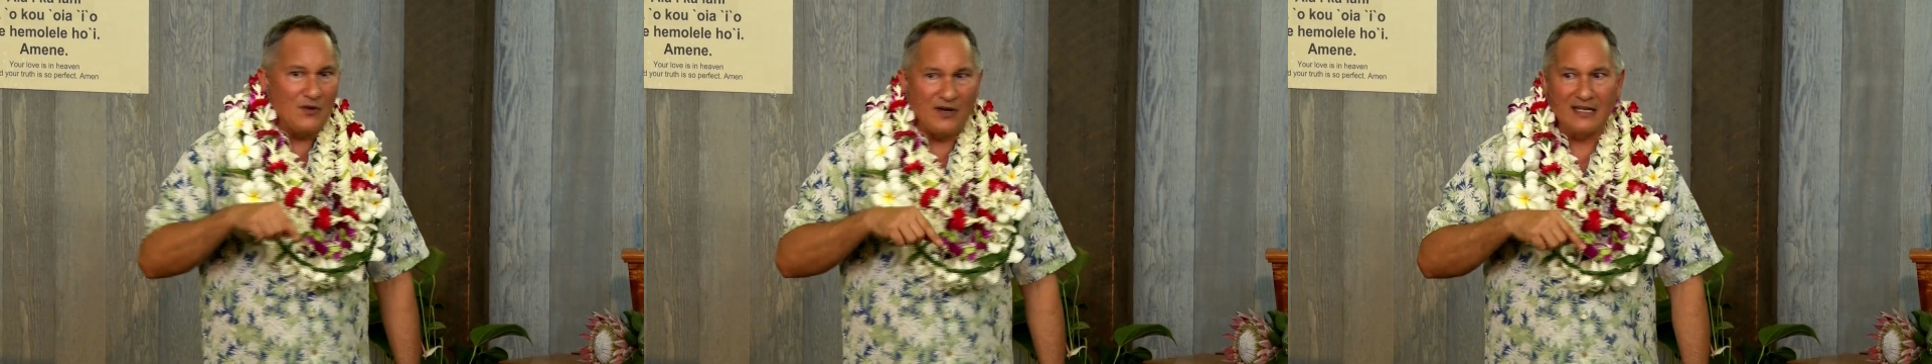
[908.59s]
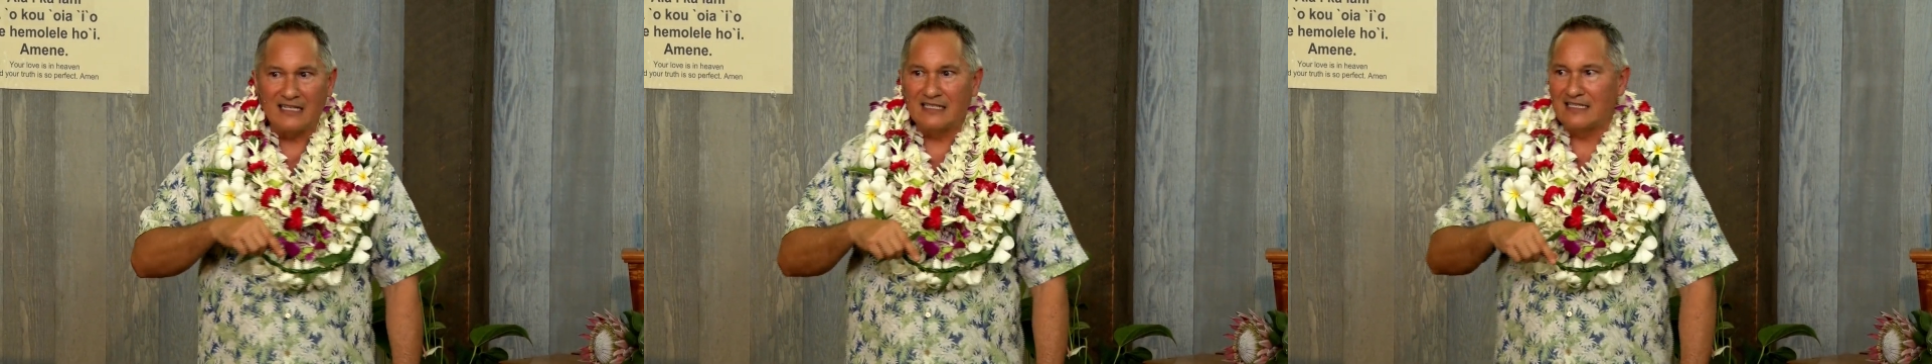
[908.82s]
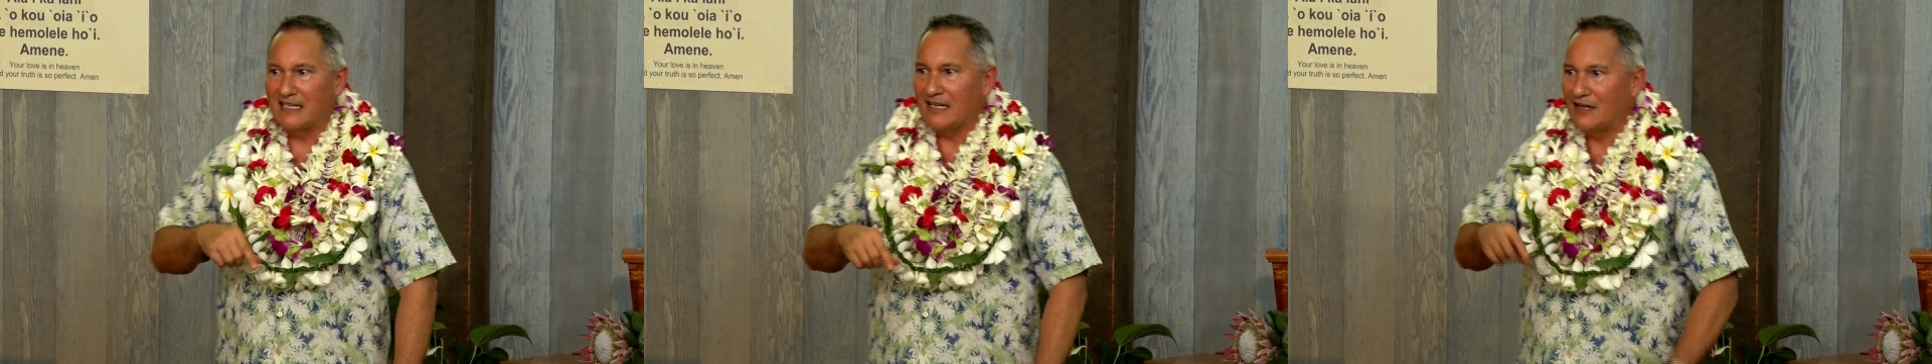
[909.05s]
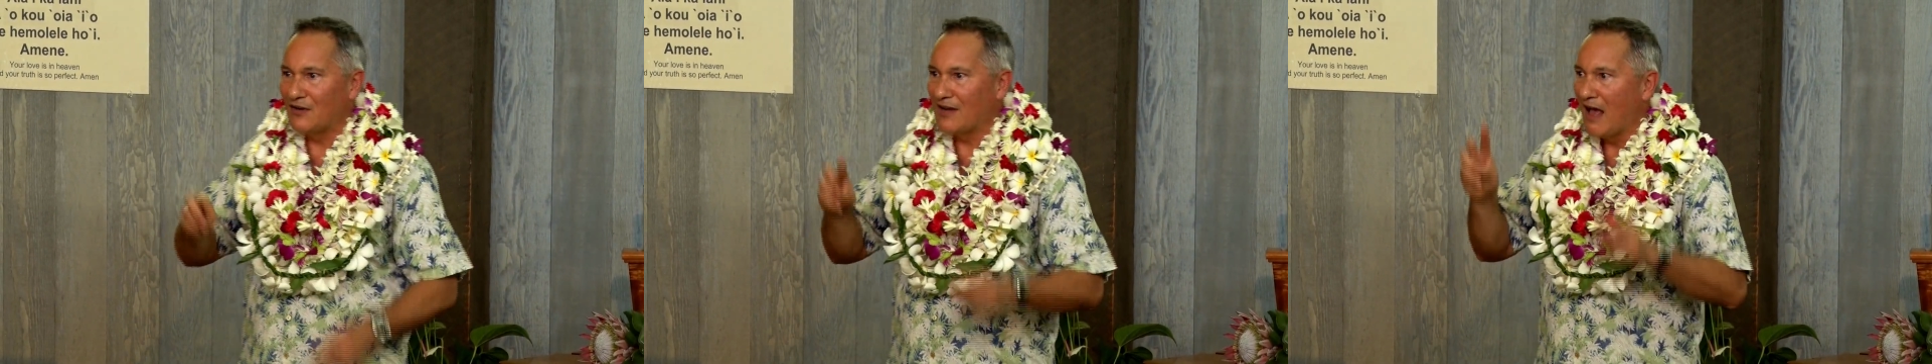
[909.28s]
are
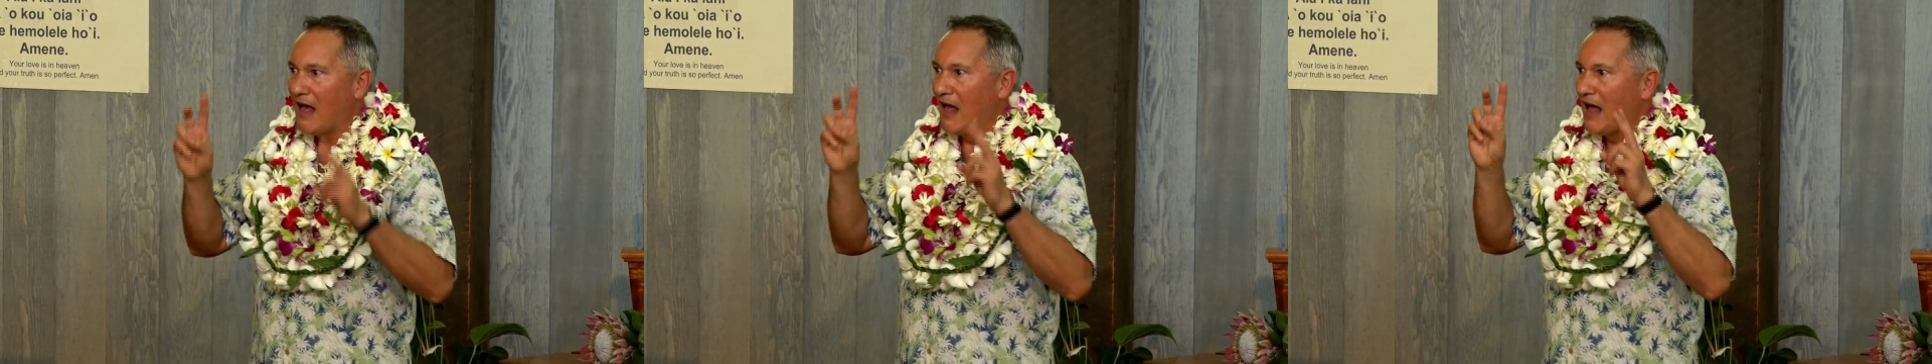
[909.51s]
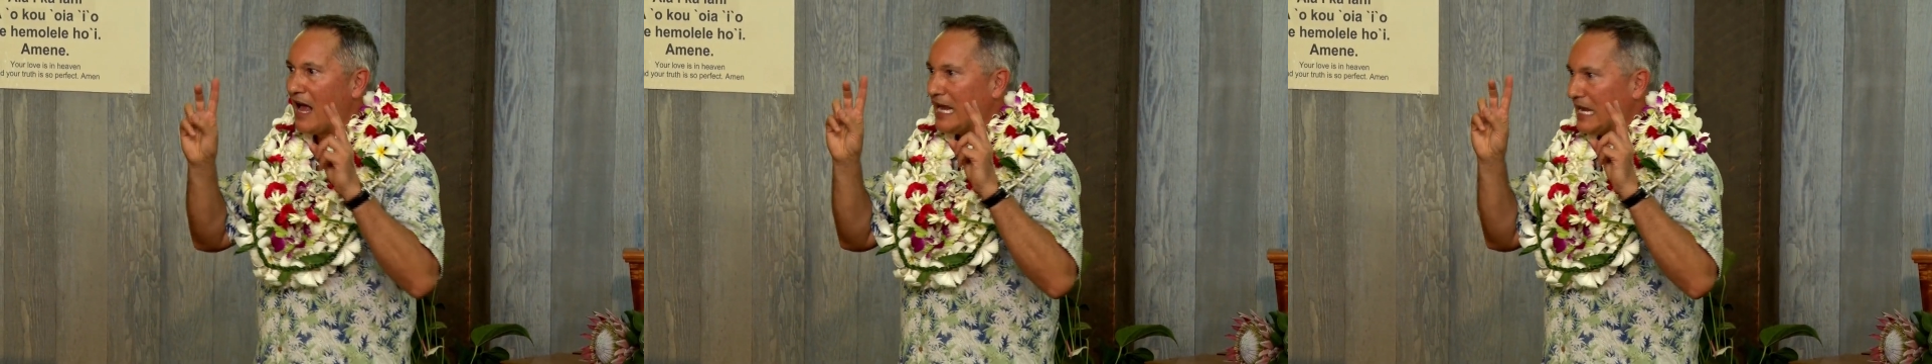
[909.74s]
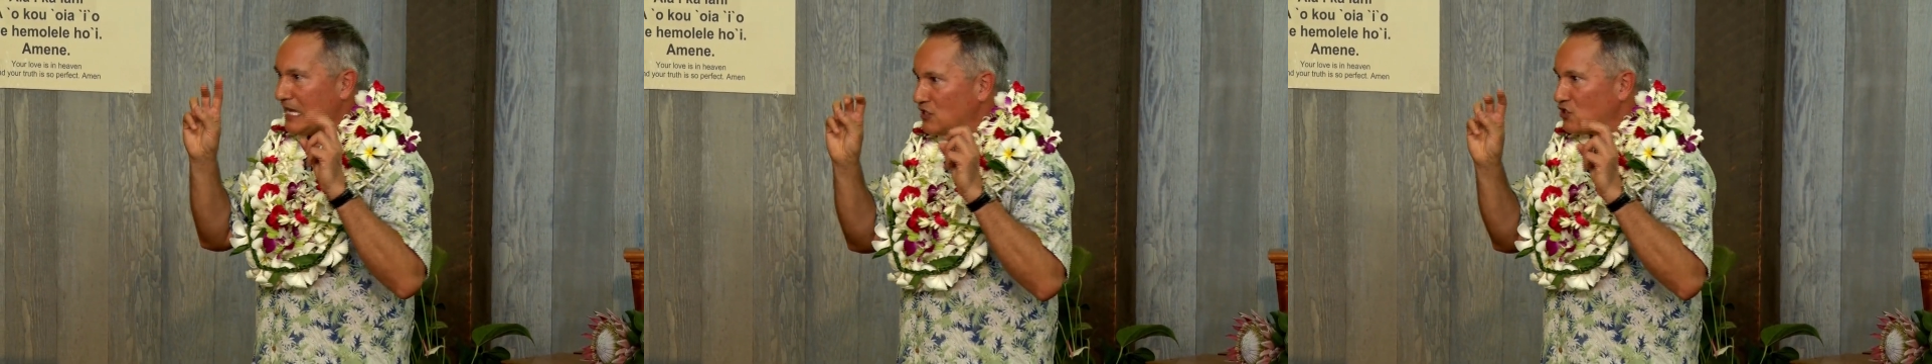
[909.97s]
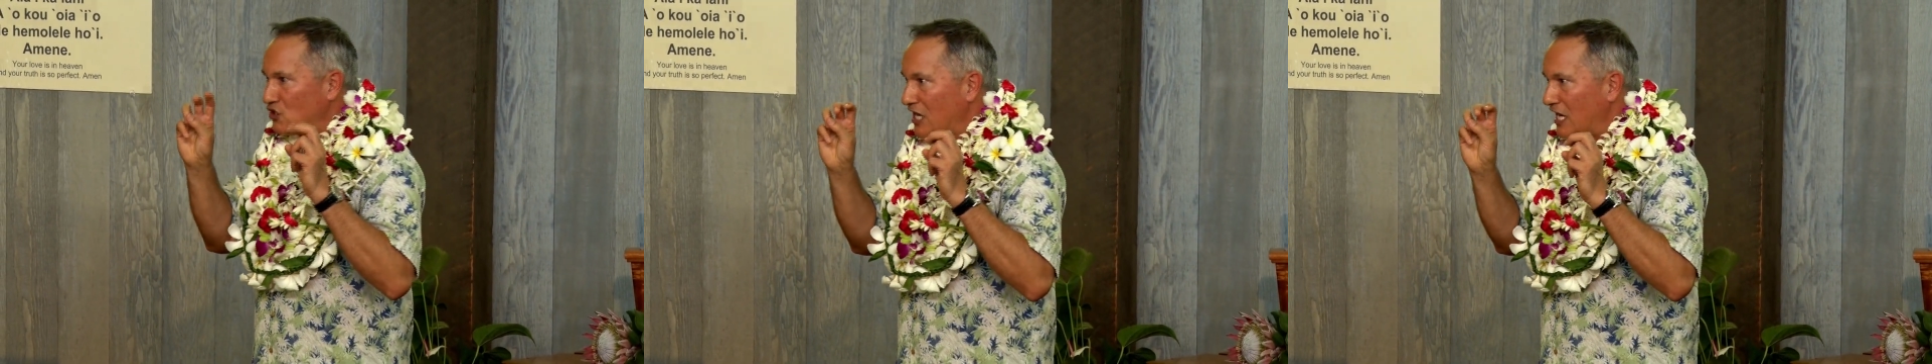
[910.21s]
considered his
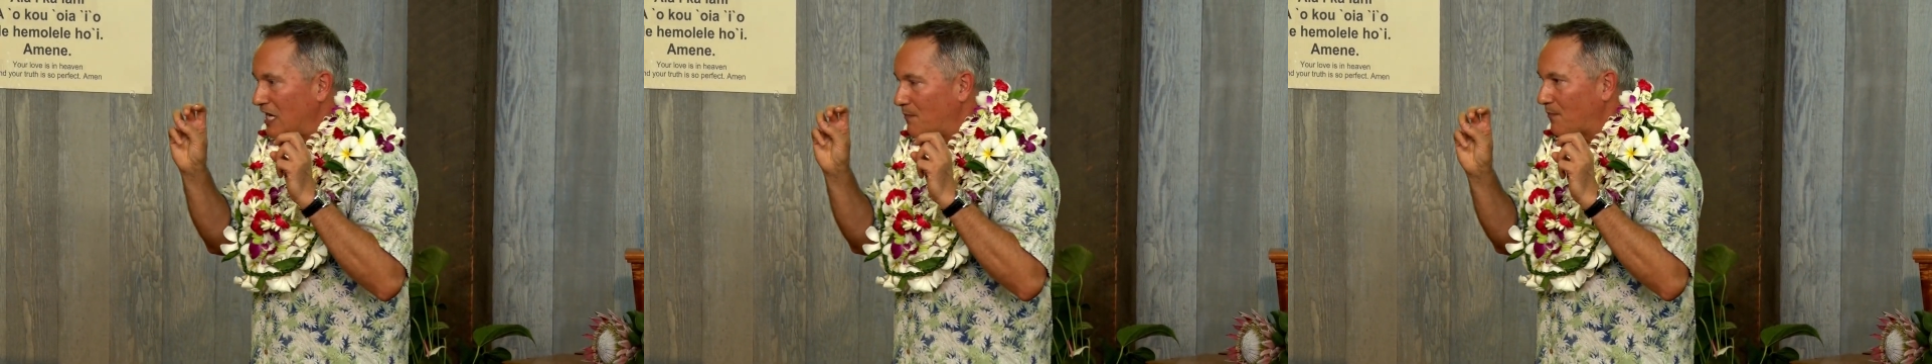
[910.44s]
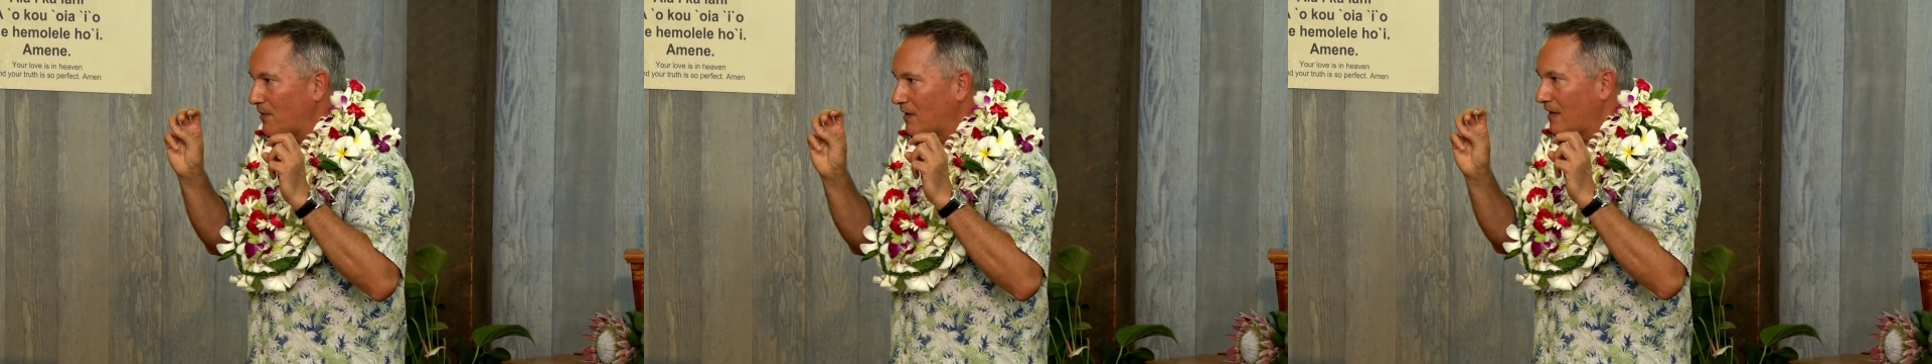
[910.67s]
sheep